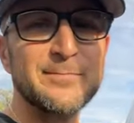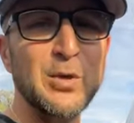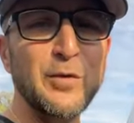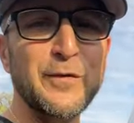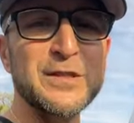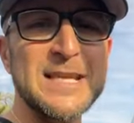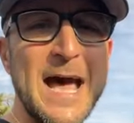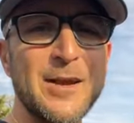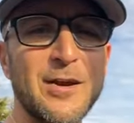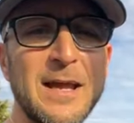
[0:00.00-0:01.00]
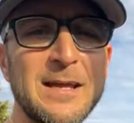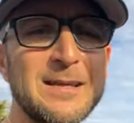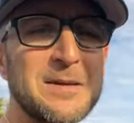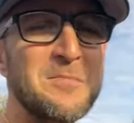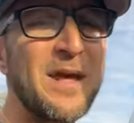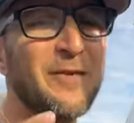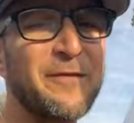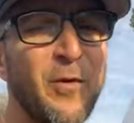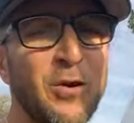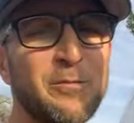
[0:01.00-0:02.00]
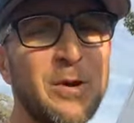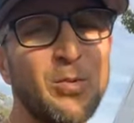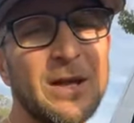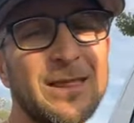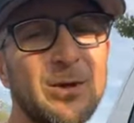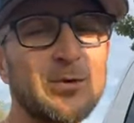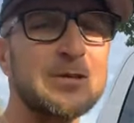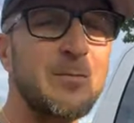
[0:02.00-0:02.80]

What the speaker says: Beautiful Saturday. May the 4th be with you.